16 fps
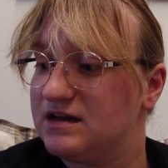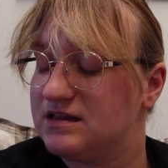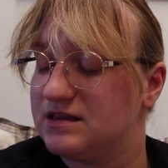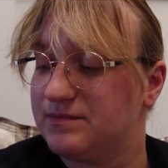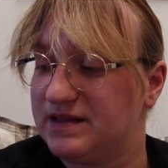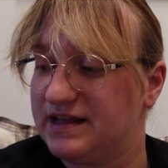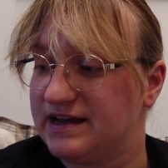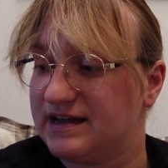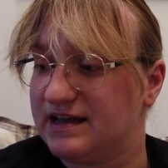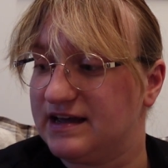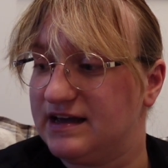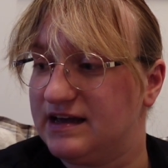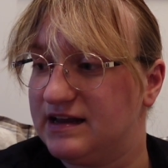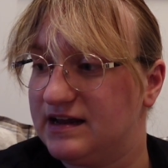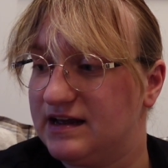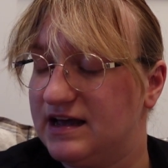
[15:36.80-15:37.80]
the
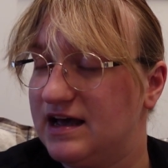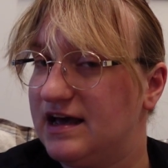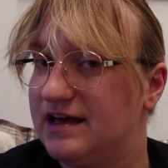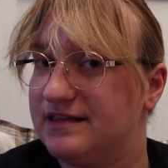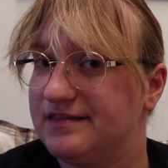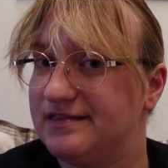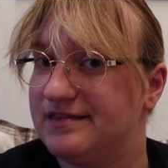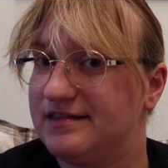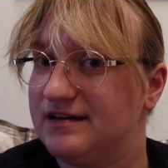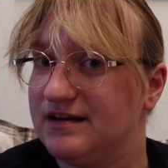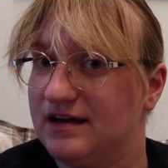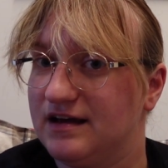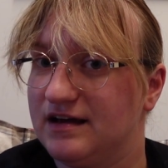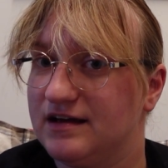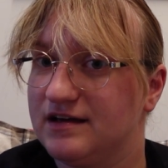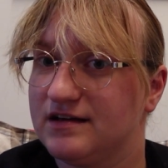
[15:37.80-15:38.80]
blanket, and
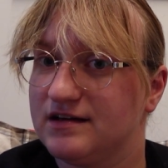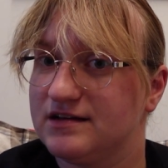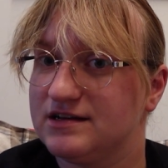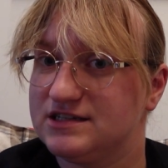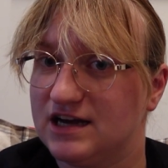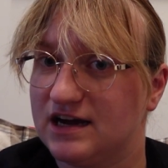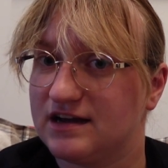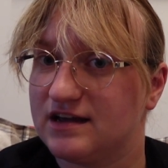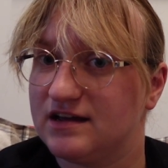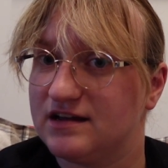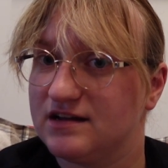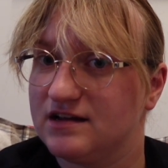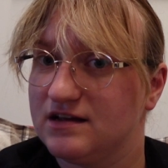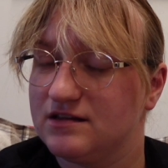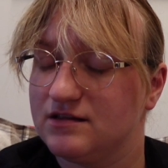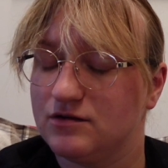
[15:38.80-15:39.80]
the jacket.
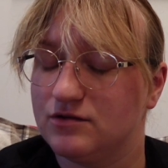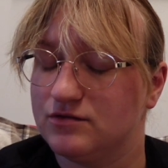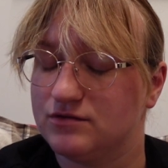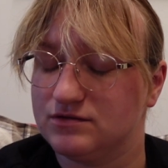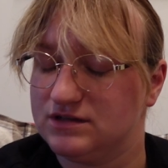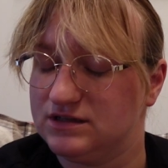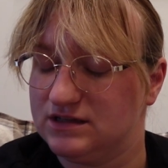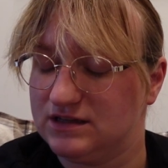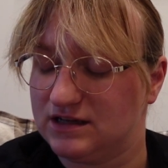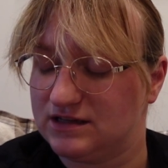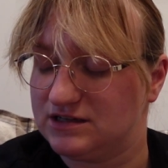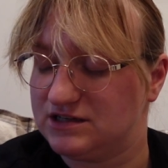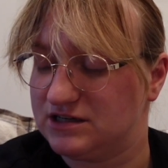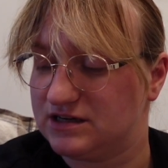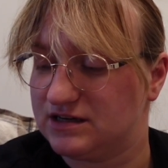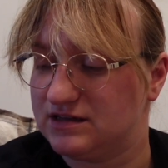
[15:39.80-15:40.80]
No, not the
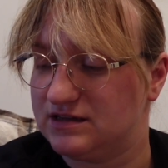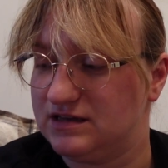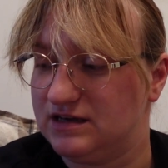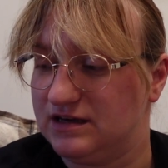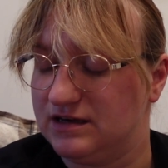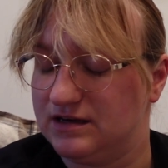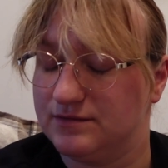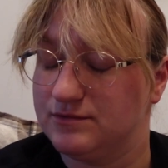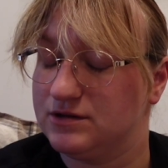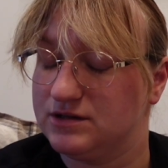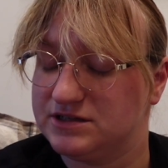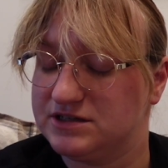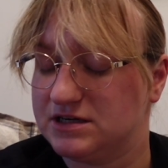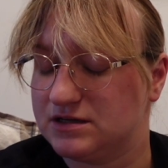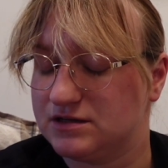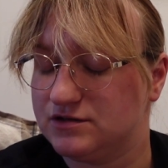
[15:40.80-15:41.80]
jacket, the wool
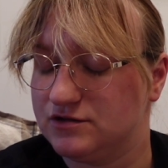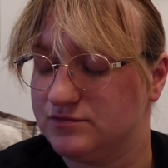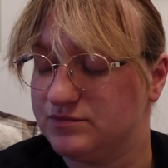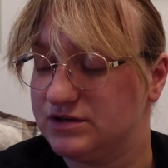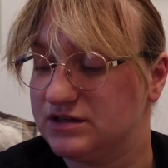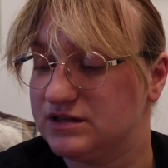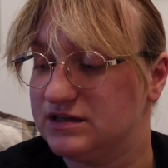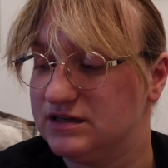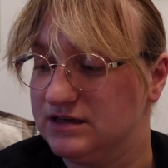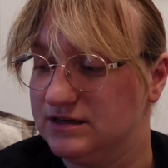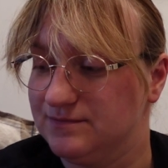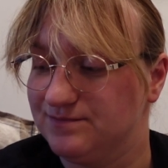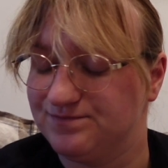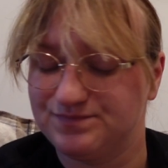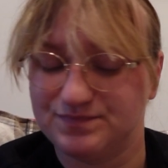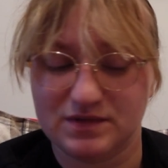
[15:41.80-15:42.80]
jacket too, but the
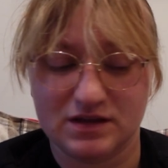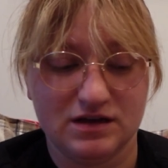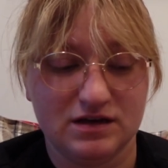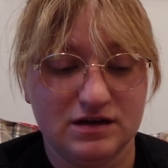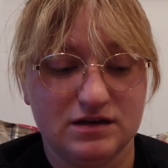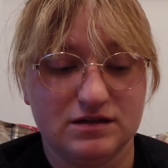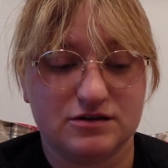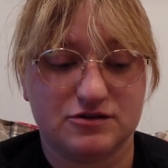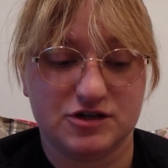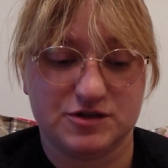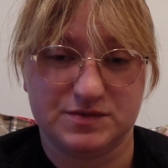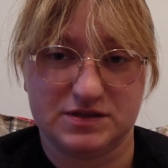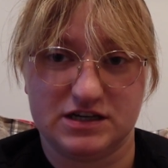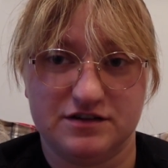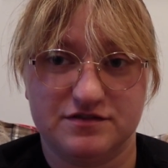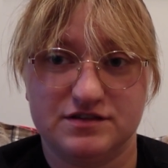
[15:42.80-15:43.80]

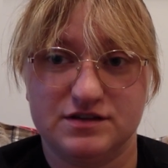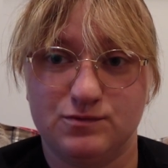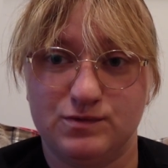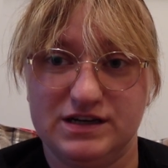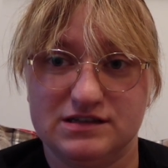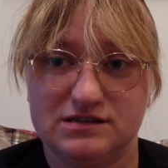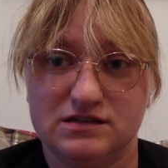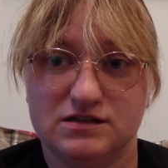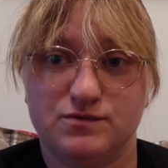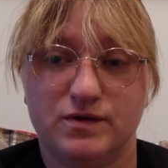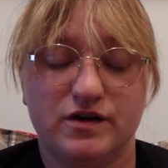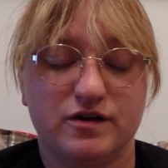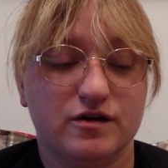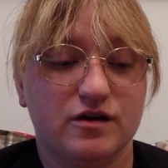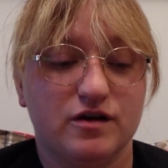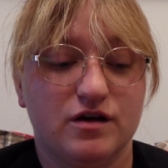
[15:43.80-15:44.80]
Christmas gift, the Weasley
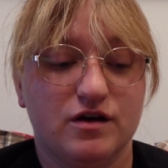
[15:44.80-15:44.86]
sweater.